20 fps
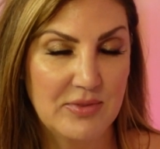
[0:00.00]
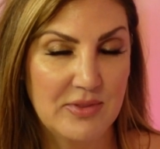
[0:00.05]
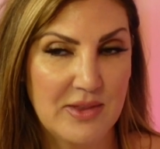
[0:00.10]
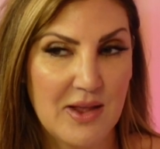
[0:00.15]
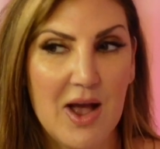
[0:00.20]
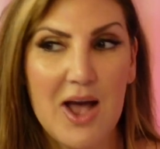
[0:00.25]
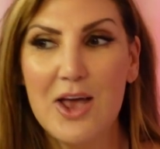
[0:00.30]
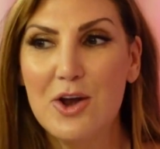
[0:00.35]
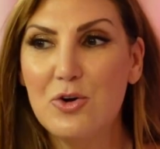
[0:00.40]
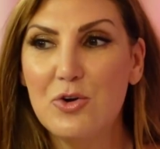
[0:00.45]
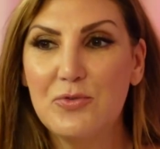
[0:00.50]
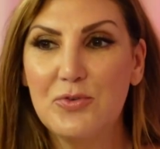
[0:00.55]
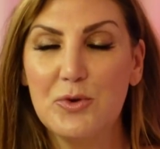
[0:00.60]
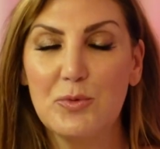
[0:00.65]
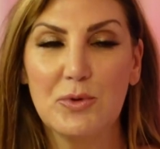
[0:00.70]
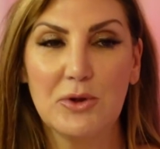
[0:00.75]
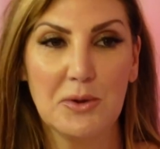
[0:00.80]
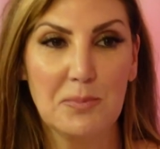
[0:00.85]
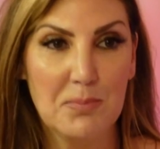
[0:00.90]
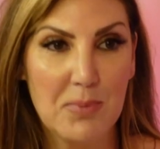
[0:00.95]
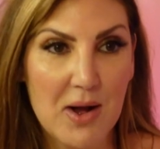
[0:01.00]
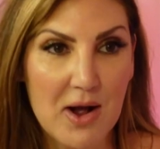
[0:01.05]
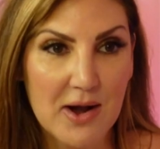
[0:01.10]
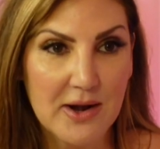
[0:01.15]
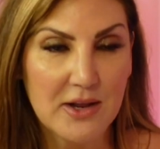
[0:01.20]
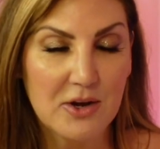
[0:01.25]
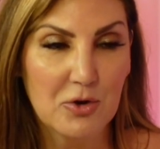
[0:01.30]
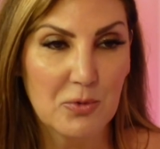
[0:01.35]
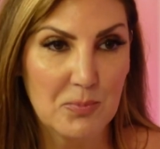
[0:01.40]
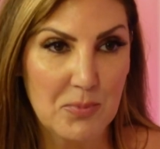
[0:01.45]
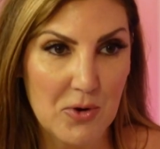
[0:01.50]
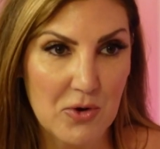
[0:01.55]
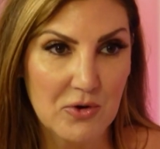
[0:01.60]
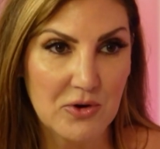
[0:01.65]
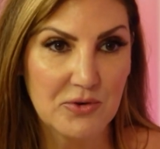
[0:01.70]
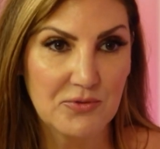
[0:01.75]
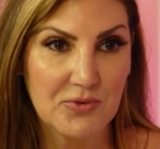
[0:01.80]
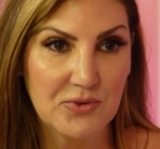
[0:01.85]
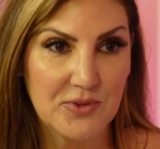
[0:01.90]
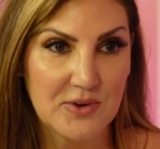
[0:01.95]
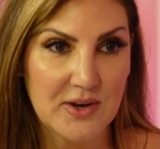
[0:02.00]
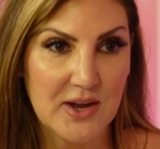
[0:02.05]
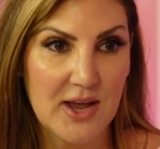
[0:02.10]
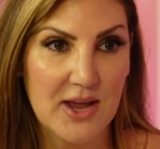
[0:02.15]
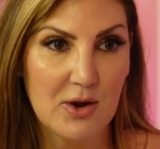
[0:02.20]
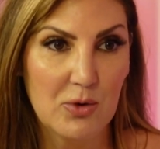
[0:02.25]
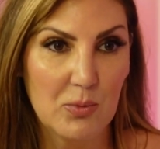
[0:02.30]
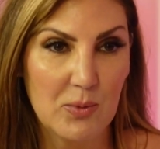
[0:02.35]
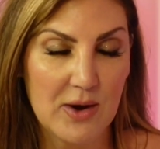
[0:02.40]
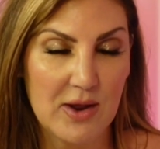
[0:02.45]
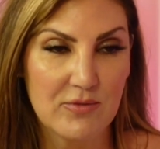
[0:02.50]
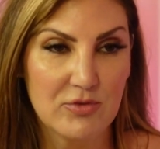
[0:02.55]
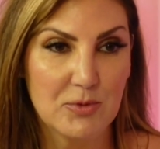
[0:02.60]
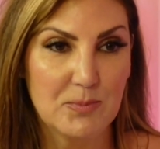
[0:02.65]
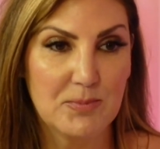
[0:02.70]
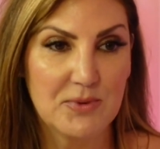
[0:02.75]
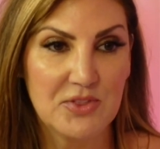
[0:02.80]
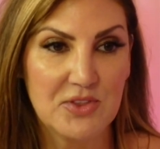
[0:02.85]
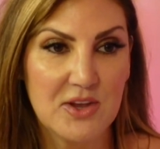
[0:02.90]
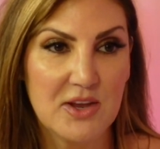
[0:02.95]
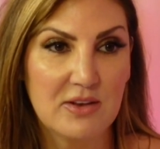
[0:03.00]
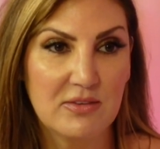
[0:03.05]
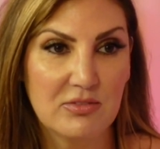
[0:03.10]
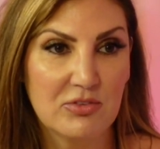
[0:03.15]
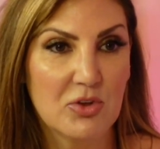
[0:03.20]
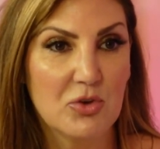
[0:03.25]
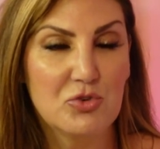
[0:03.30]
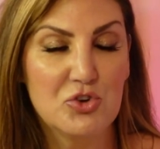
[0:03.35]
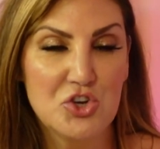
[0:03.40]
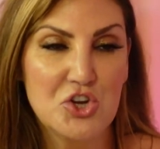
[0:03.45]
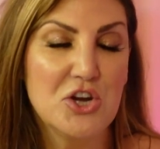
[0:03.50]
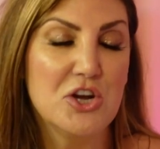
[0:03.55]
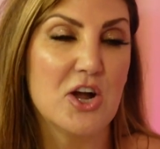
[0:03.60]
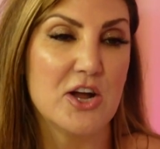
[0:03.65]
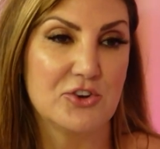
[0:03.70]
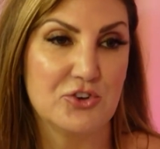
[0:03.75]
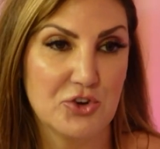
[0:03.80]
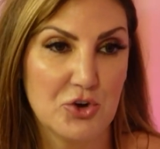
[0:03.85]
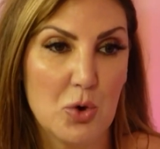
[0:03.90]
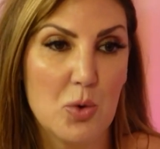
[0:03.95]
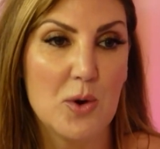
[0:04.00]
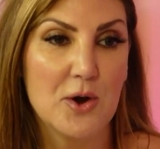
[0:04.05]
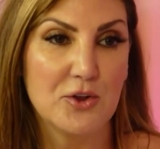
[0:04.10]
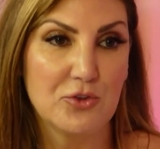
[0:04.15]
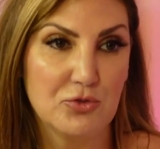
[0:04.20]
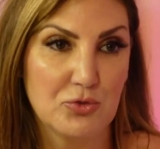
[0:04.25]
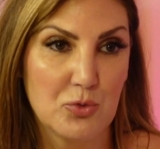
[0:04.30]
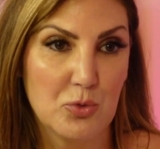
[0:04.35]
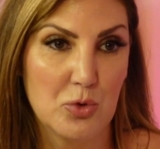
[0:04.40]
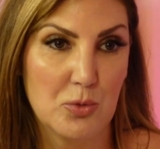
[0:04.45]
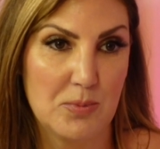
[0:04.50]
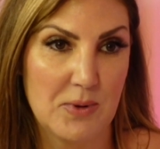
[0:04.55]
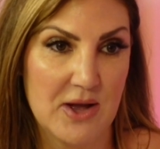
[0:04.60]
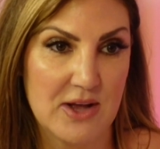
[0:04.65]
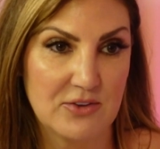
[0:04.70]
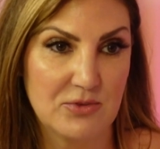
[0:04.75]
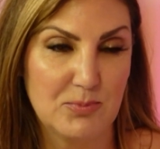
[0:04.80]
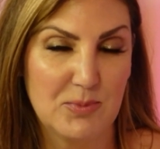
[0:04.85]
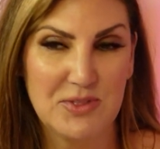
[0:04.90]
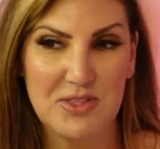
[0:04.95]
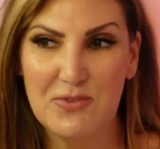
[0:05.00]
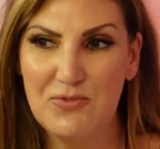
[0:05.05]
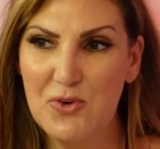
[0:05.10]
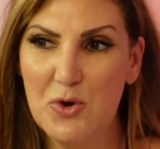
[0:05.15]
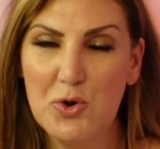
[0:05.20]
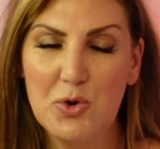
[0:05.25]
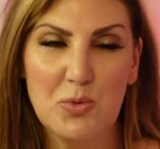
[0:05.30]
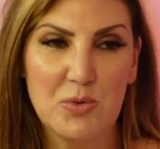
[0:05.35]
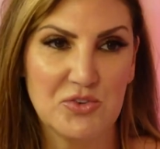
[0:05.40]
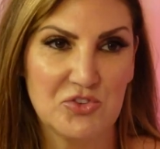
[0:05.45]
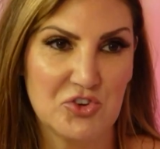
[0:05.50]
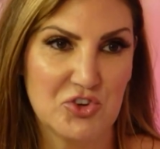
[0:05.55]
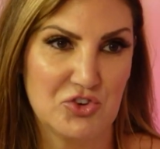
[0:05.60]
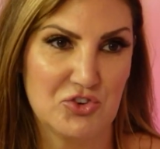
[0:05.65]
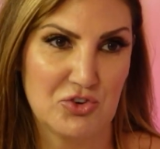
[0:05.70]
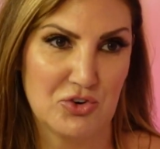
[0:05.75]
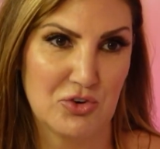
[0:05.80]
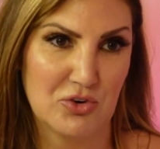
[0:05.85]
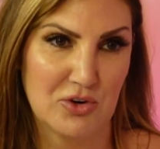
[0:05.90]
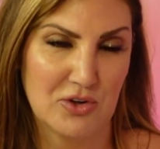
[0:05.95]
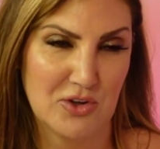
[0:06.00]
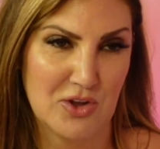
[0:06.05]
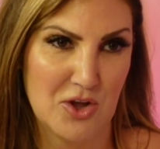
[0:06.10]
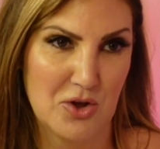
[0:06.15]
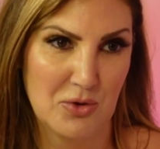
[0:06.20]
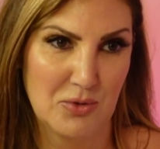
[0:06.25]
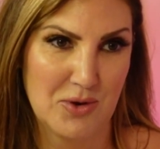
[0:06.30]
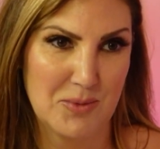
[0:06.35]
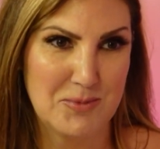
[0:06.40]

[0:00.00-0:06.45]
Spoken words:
Now, I don't know if he really bought it or borrowed it for the day or whatever, but so she got to go on a school bus, but the photo was just her alone.